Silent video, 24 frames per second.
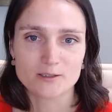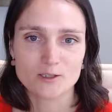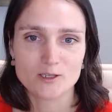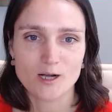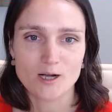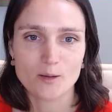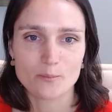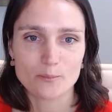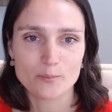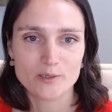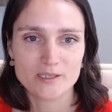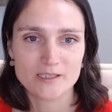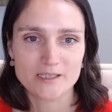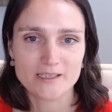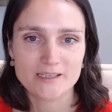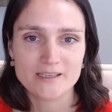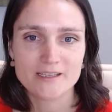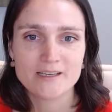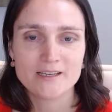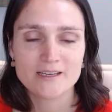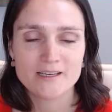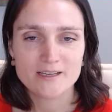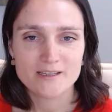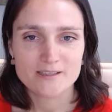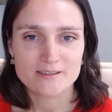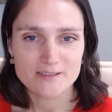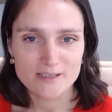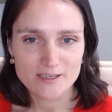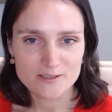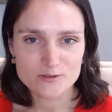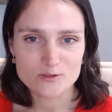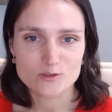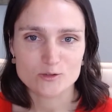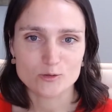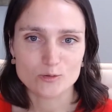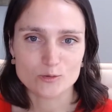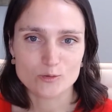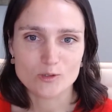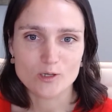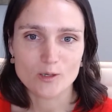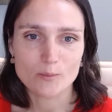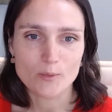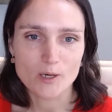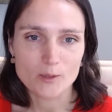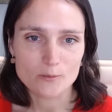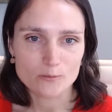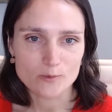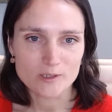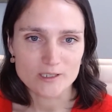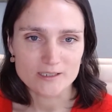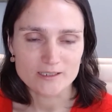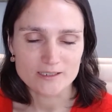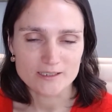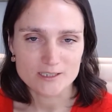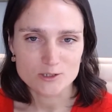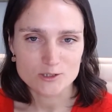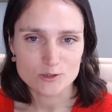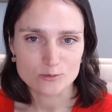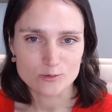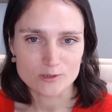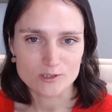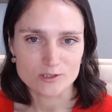company than to come up with an issuance